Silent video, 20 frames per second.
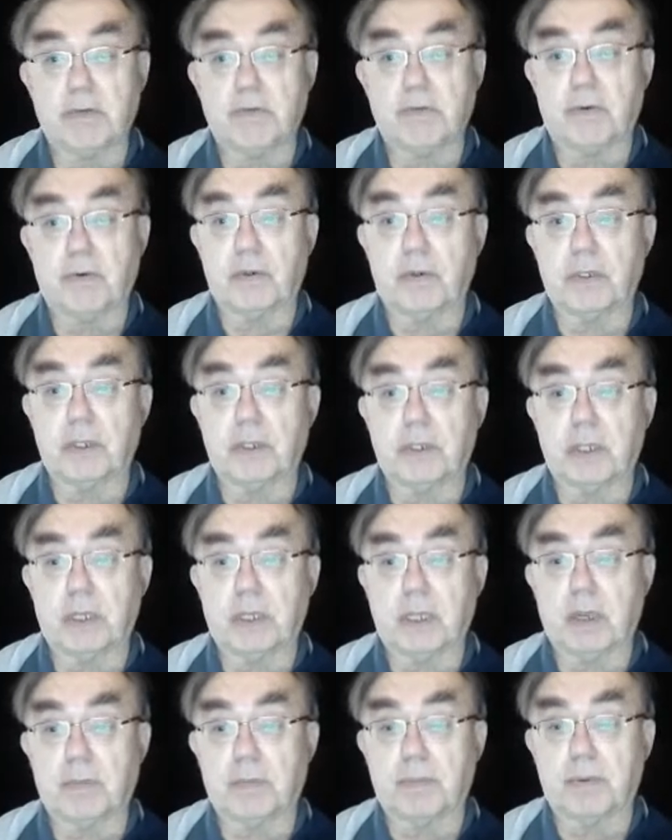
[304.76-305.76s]
of order the
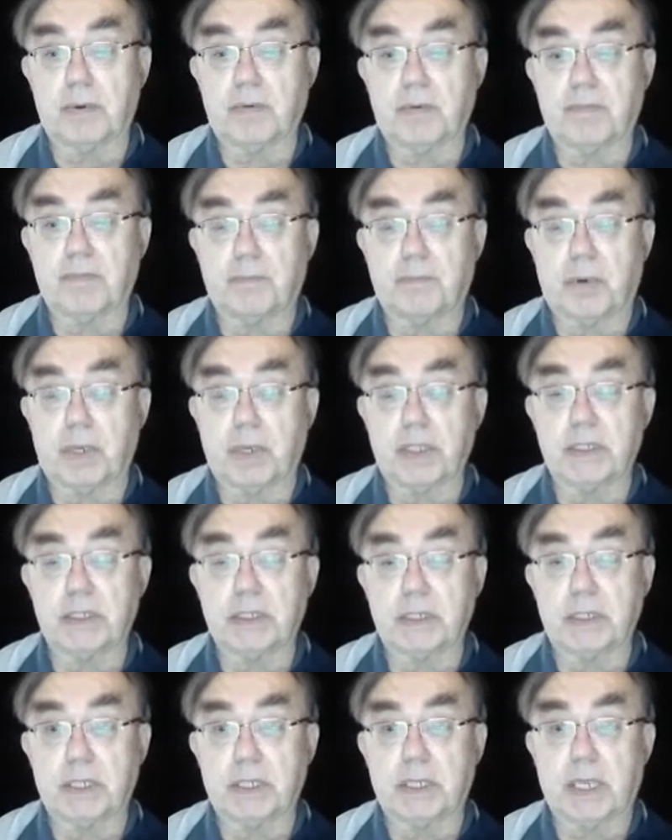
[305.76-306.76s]
number of
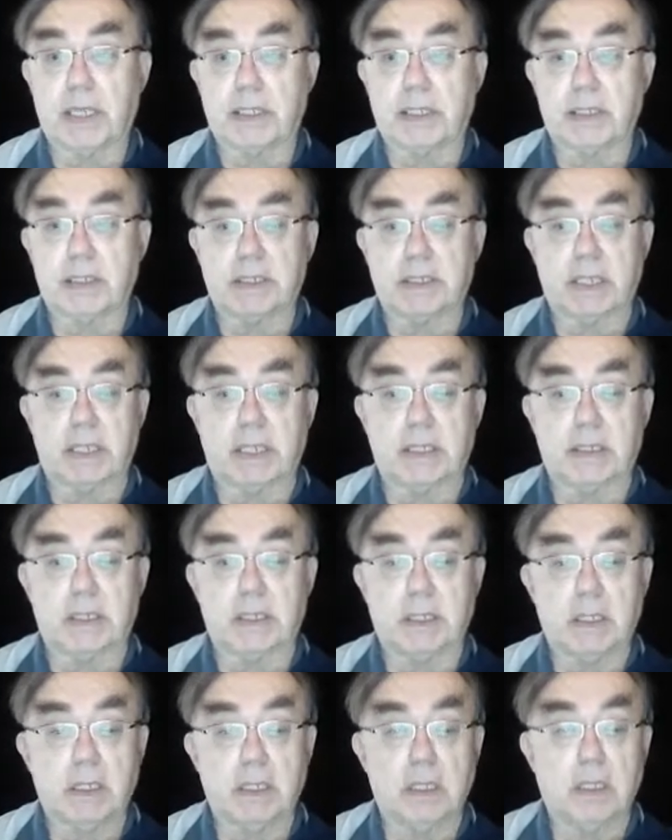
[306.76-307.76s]
points in the data set,
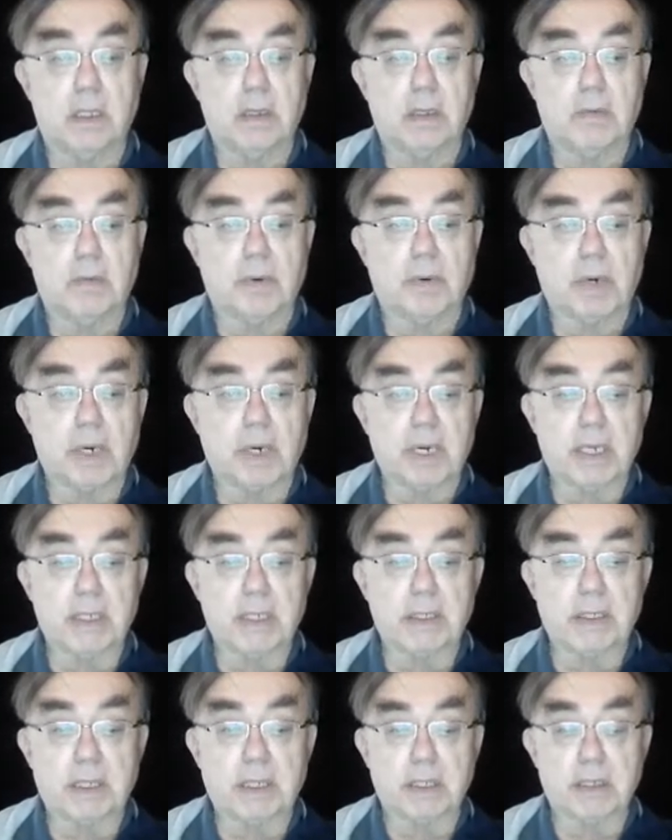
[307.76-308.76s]

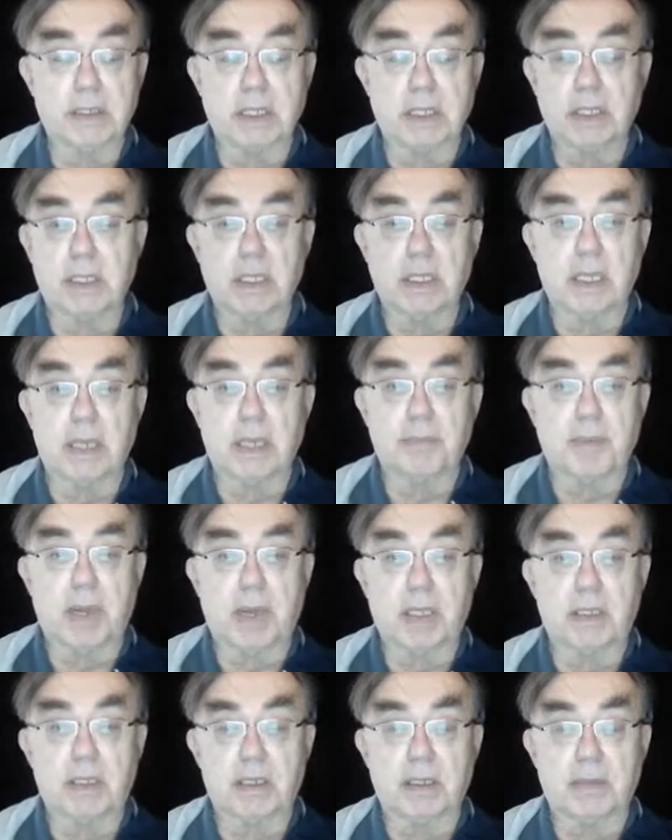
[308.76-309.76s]
whereas uh, something like
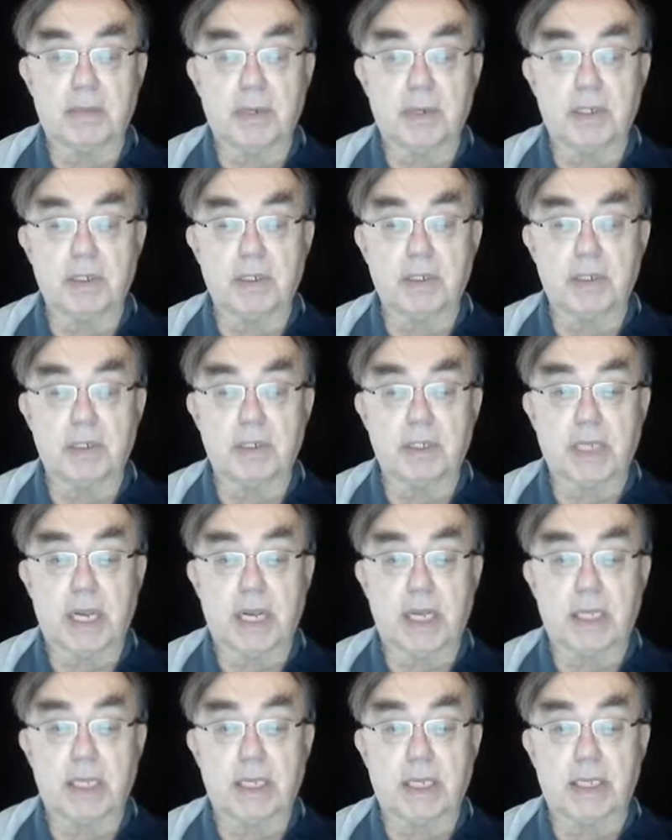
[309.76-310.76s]
multidimensional
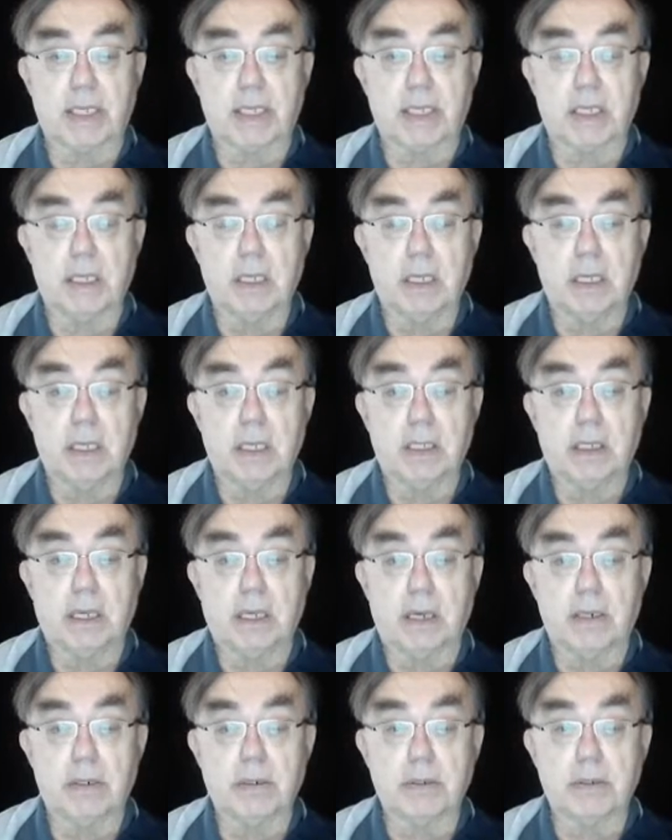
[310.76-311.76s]
scaling
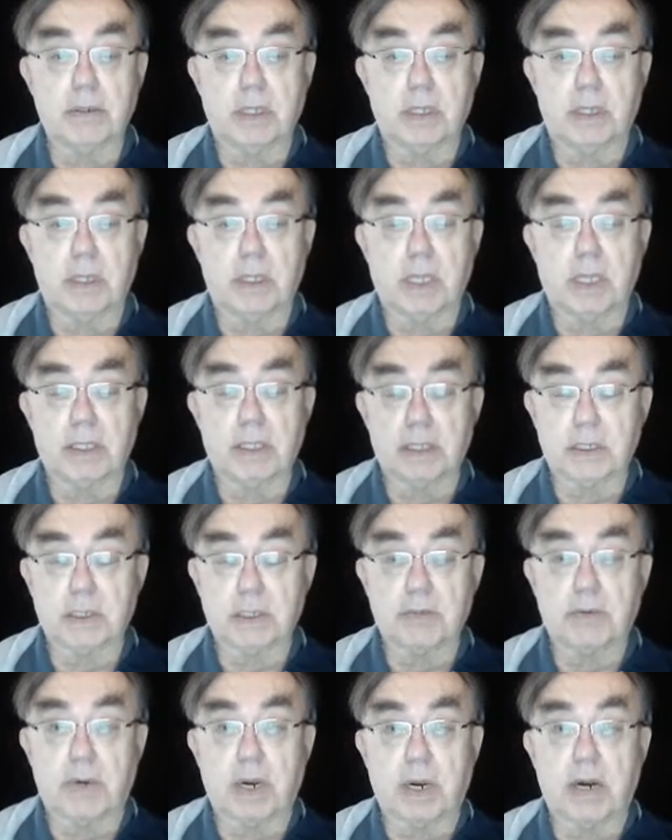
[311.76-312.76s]
goes uh, like the
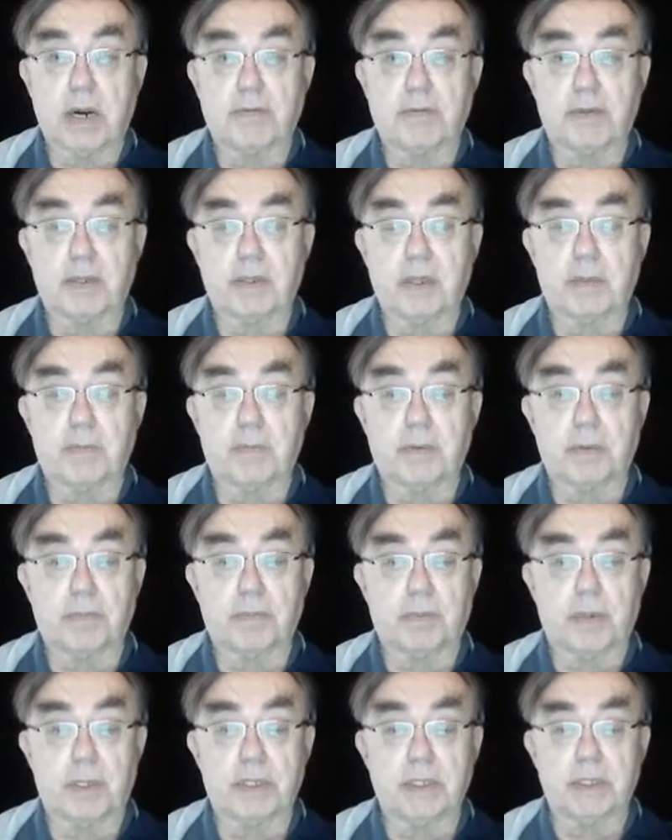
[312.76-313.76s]
square of the number
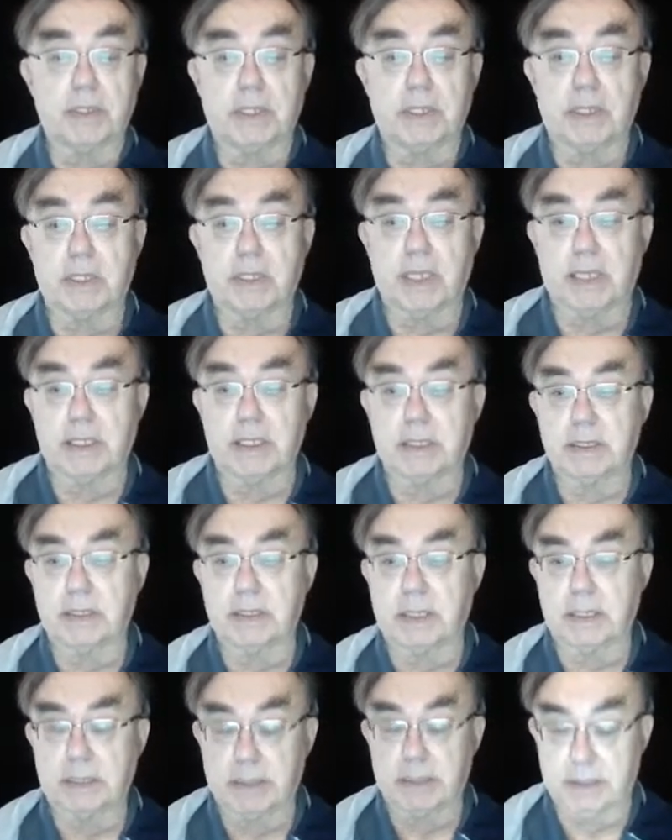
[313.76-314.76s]
of points in the data
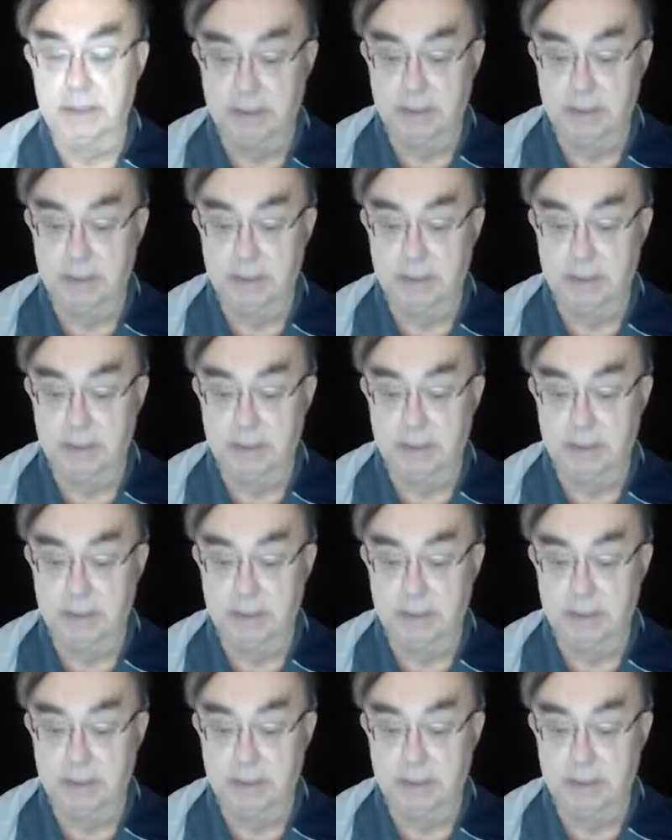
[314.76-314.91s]
set.